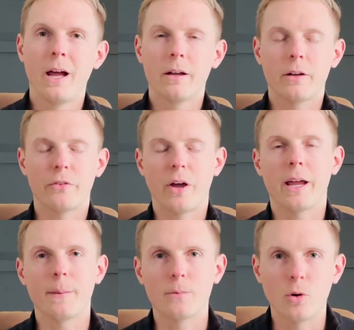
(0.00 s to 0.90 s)
because
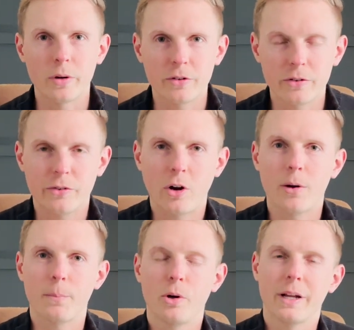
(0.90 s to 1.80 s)
I am going to
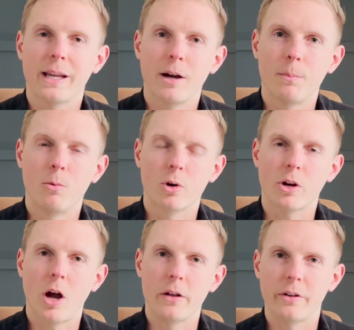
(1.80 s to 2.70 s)
start putting out more
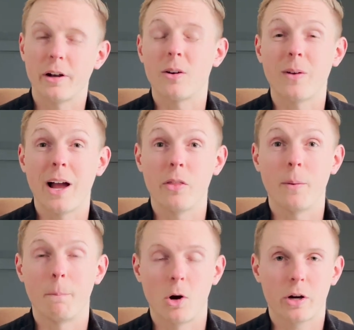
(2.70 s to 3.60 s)
content around
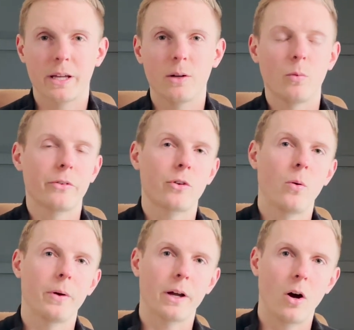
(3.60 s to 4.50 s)
the market, what's
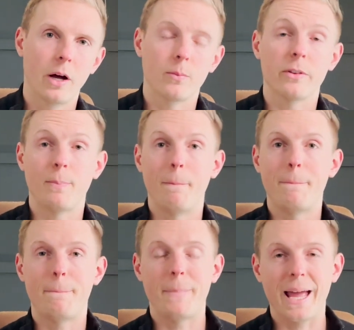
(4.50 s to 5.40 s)
going on, what's
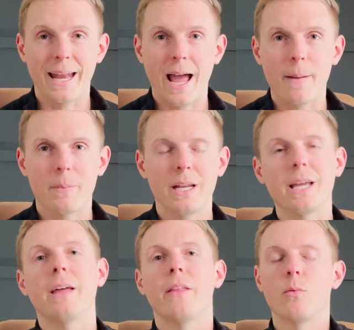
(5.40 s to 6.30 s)
been
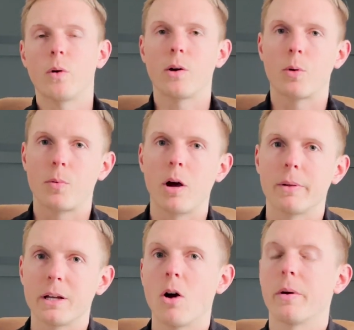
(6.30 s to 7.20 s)
happening, and then where we're
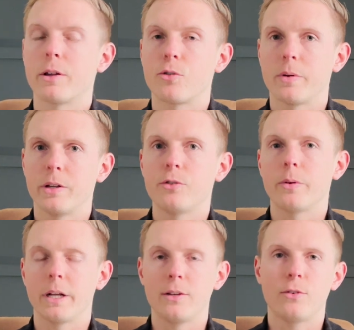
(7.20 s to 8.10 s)
probably going in
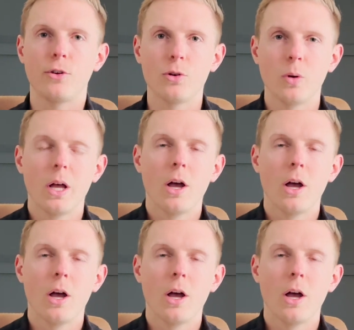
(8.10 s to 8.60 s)
2022